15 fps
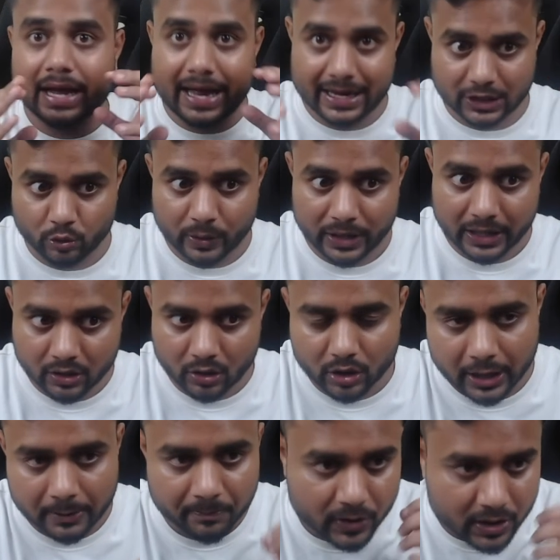accurate.
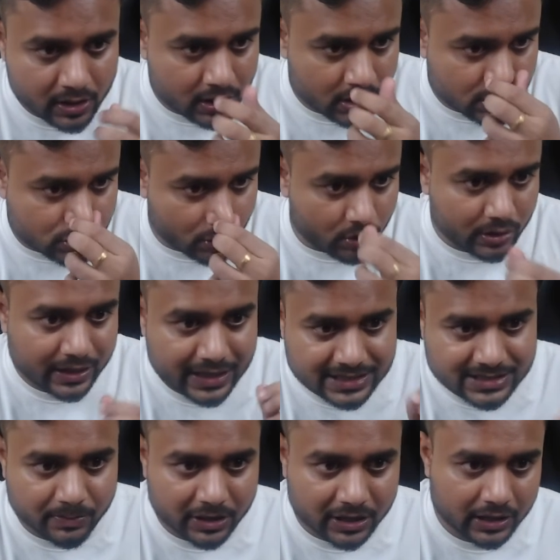Okay, so let's
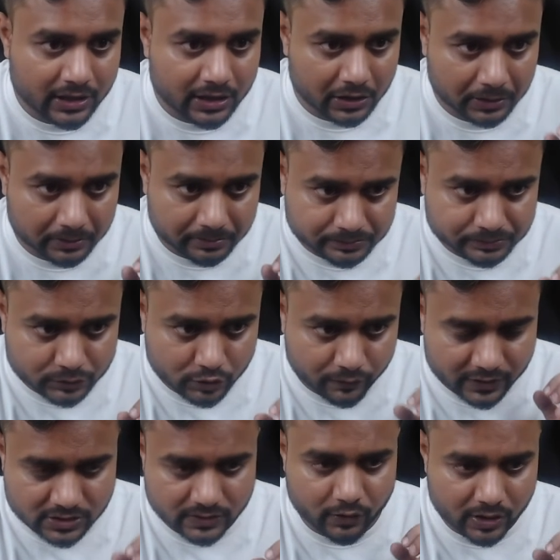begin here. So first
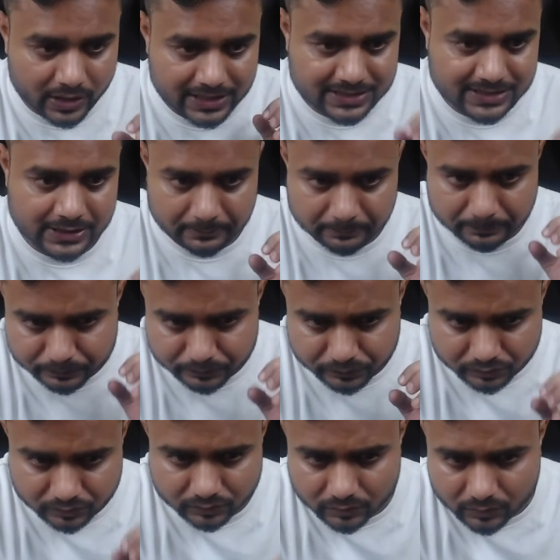of all, guys, see,
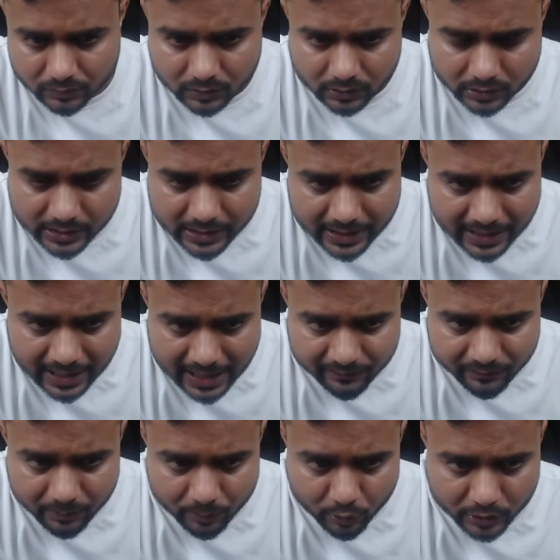here I have
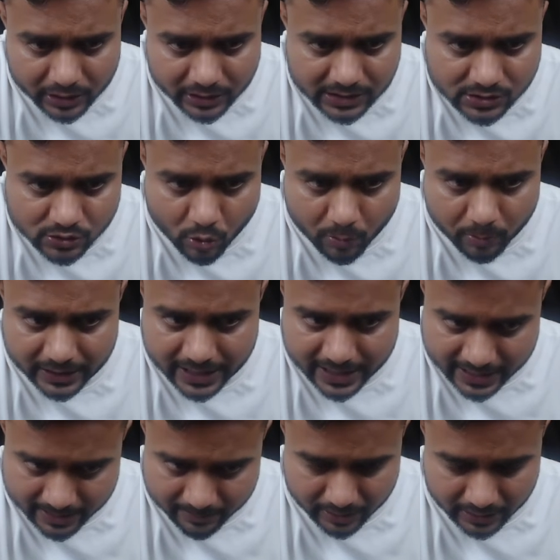imported this OpenAI
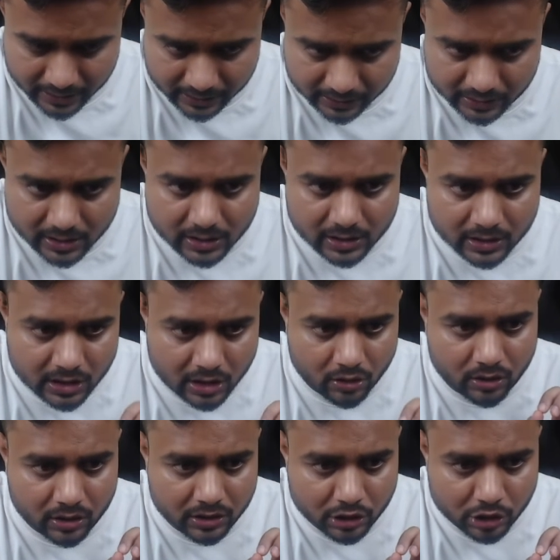embedding. Now a
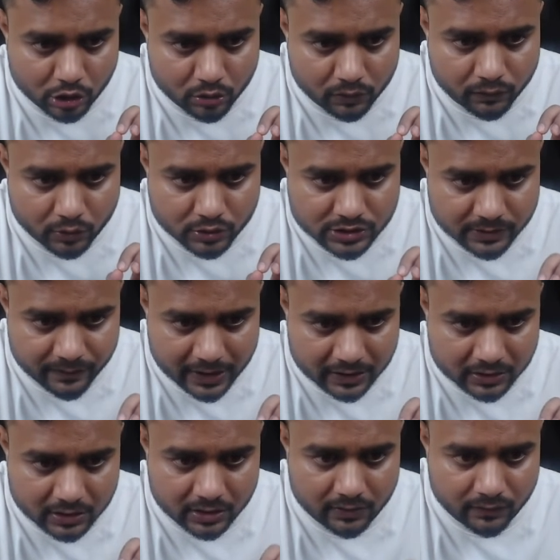Neo4j
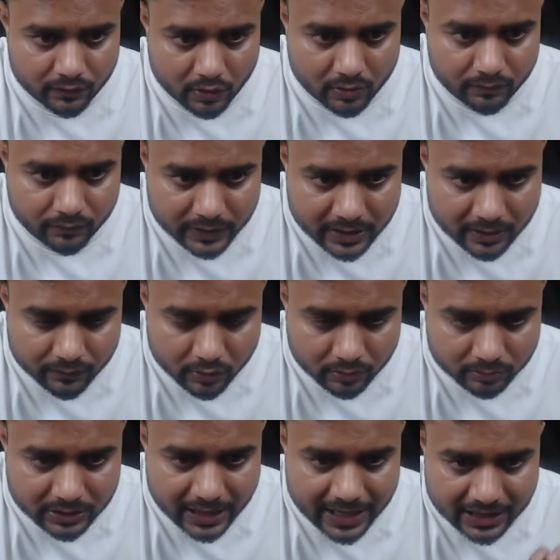vector from where? From
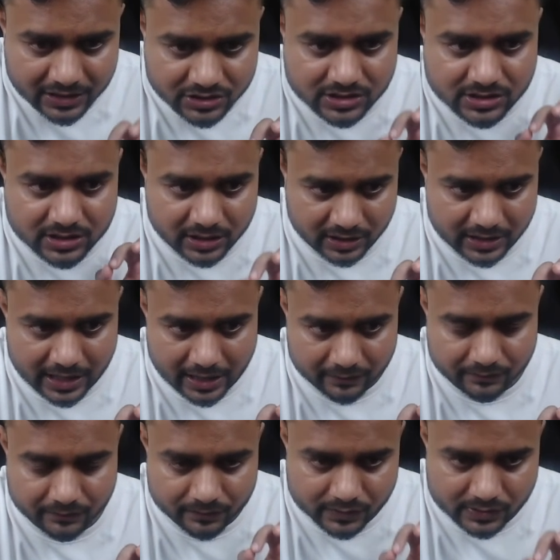the existing graph,
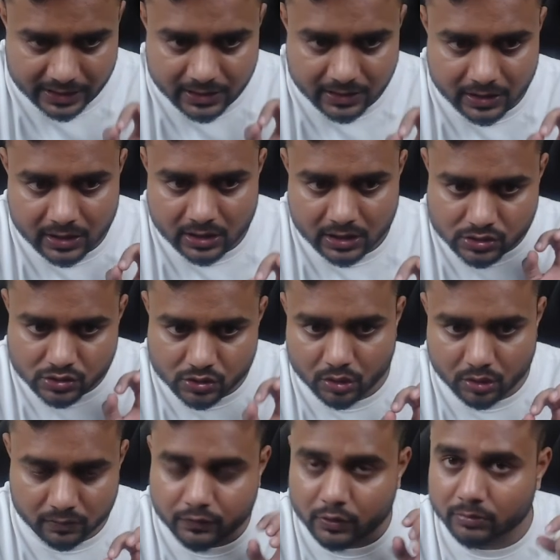right? So
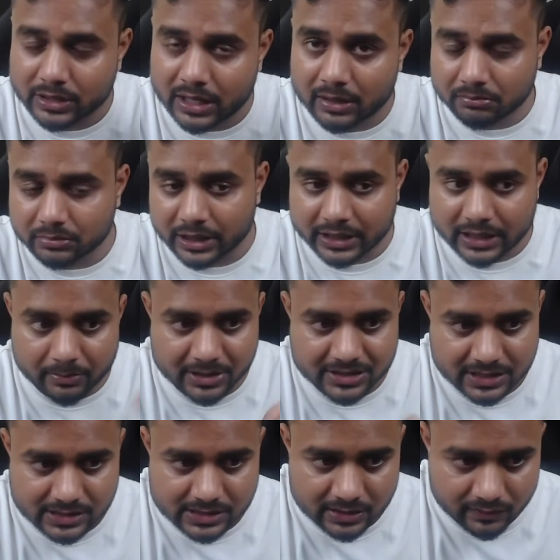from the database
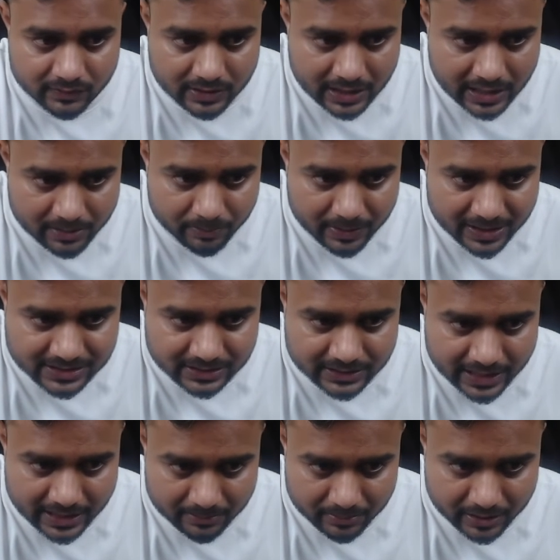itself, I am passing the
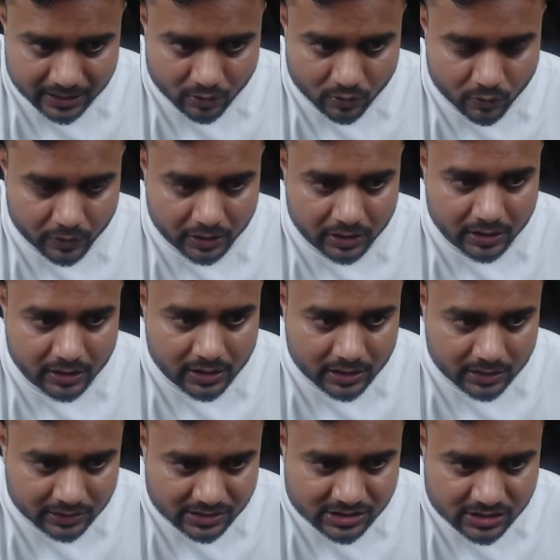embedding over here.
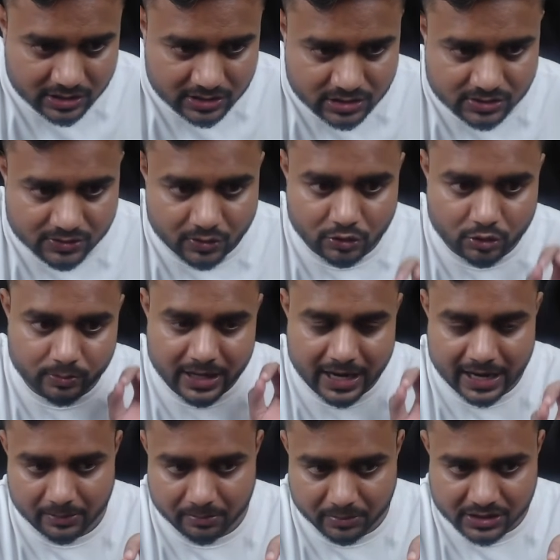The search is going to be a
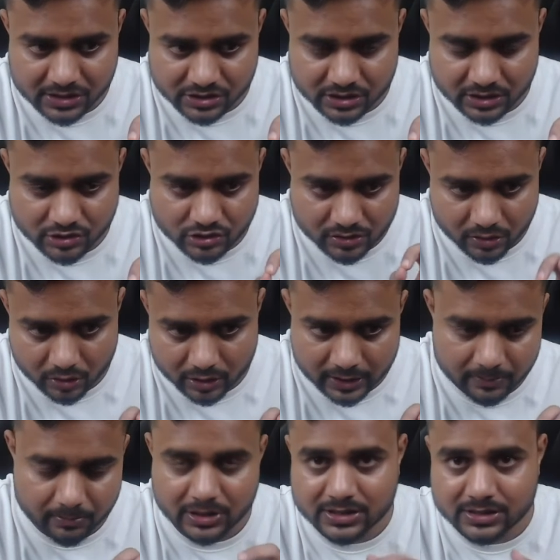hybrid search. Okay,
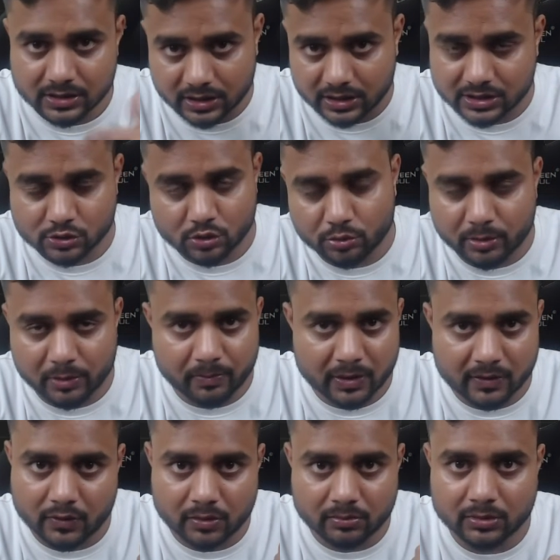means it's going to be
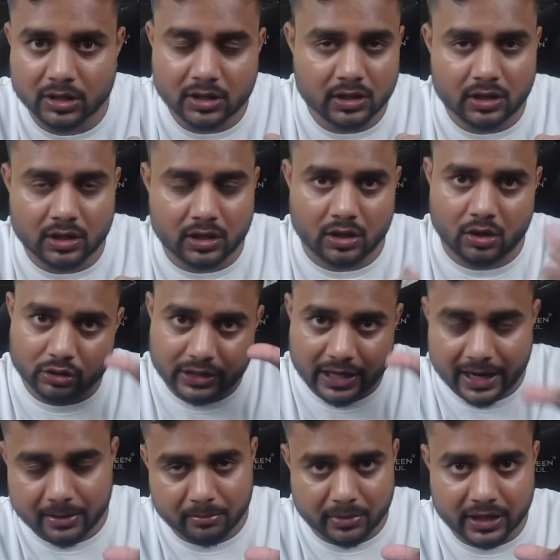performed on the
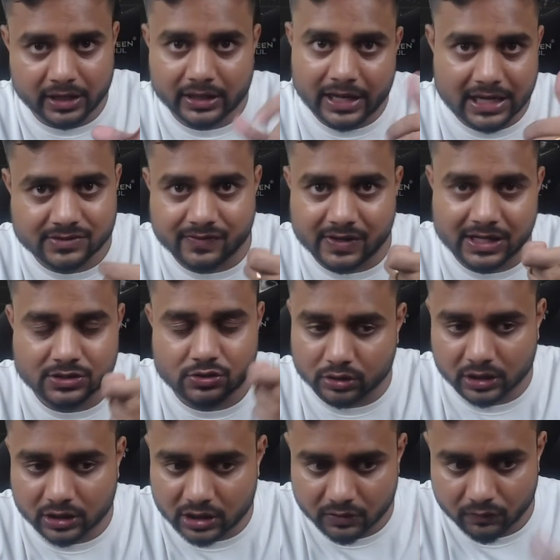embedding as well as on the
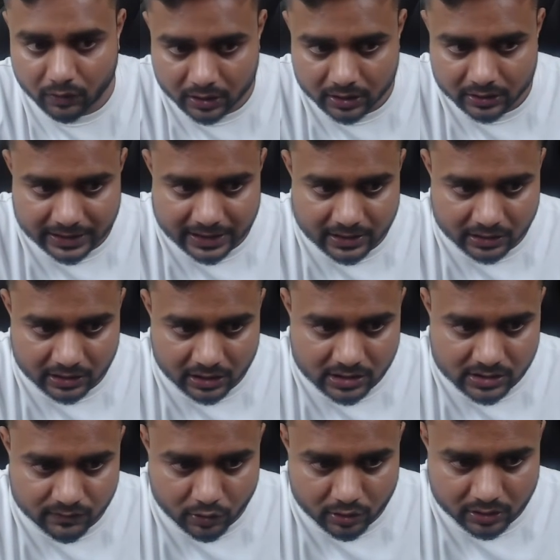keyword. Then here is
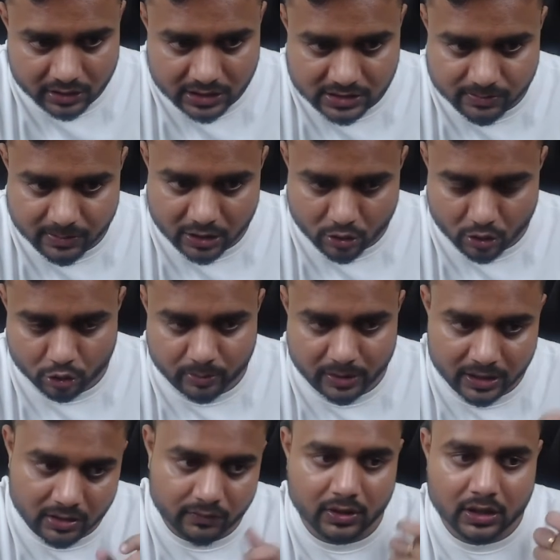what? Here is my document.
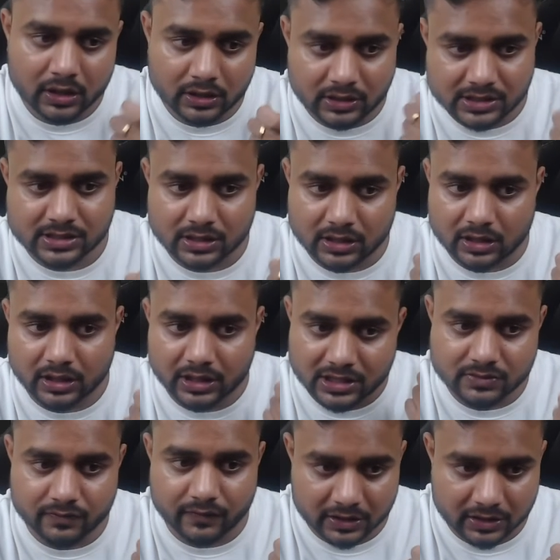This is
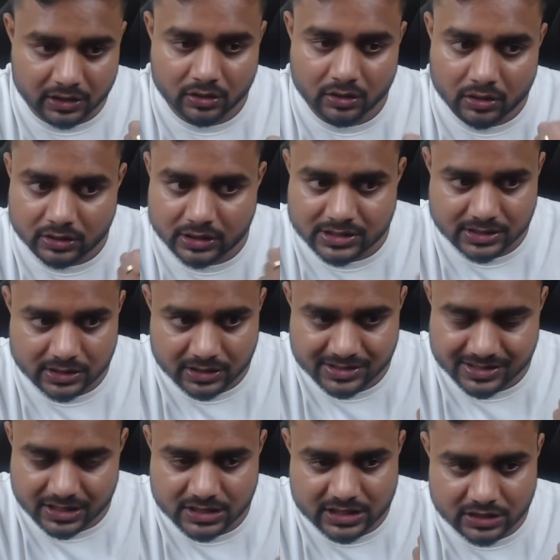working. This
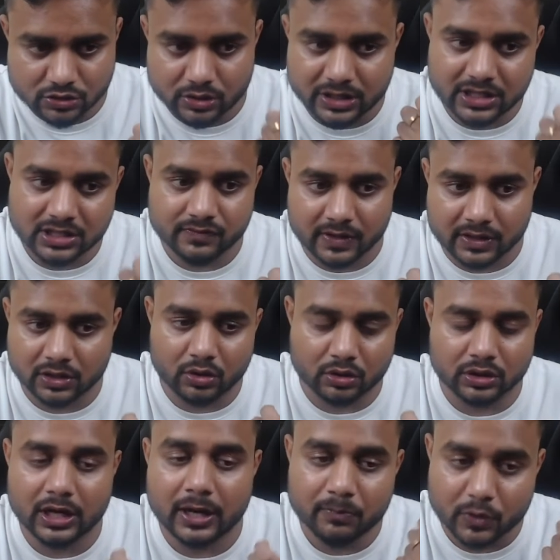search actually it is working on
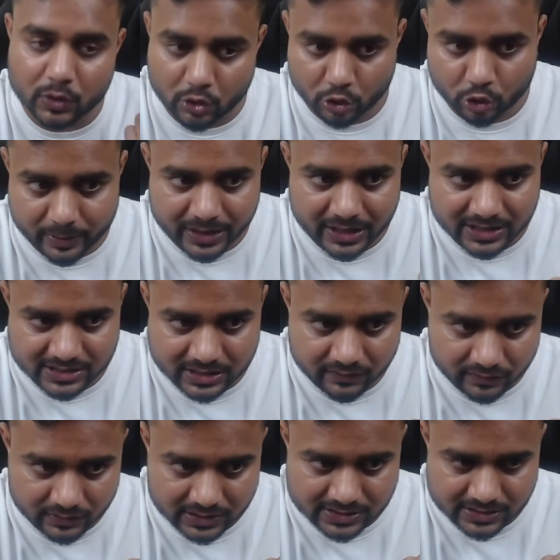the document itself.
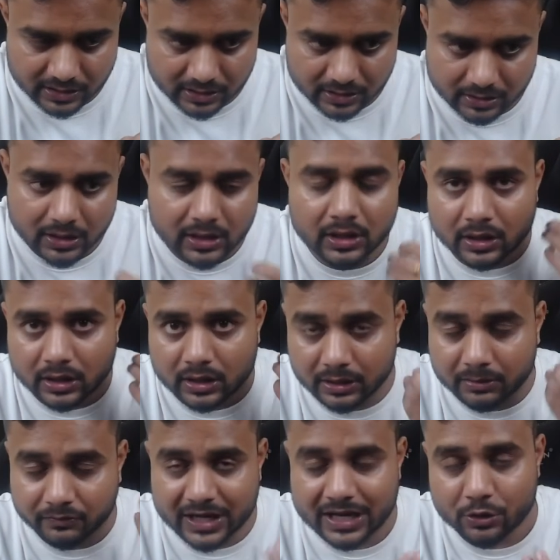This
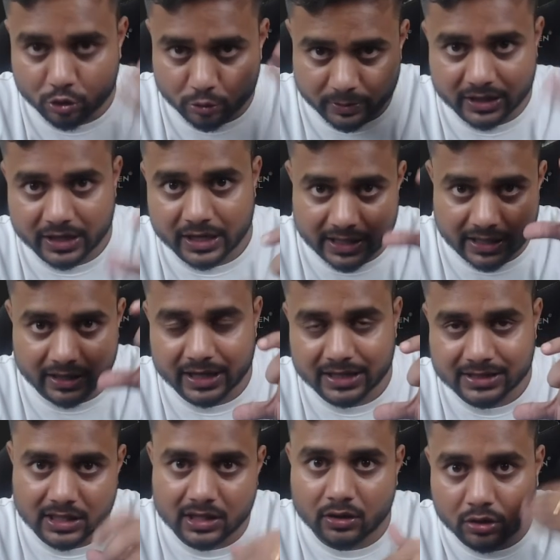we are going to be create an index
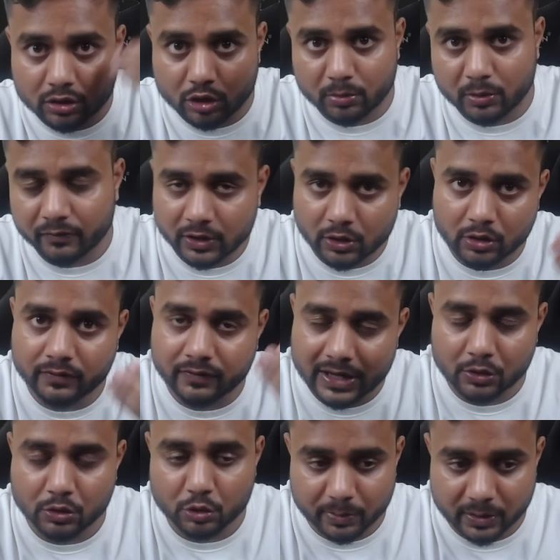now. On top of it only we are going
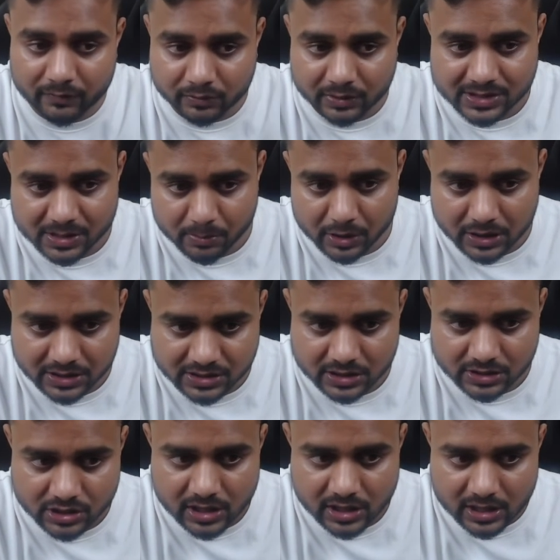to perform the similarity search.
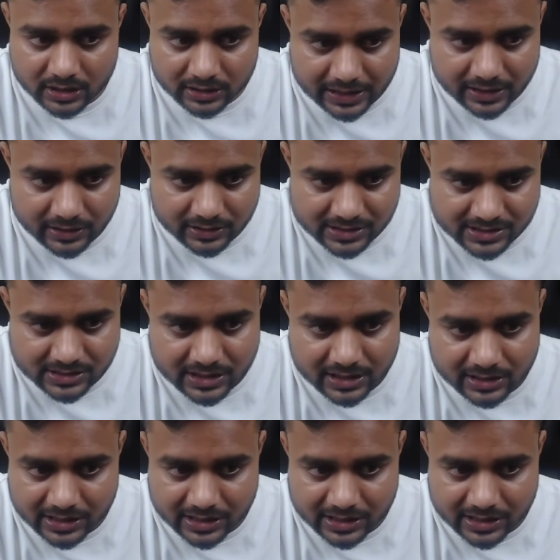Then this is the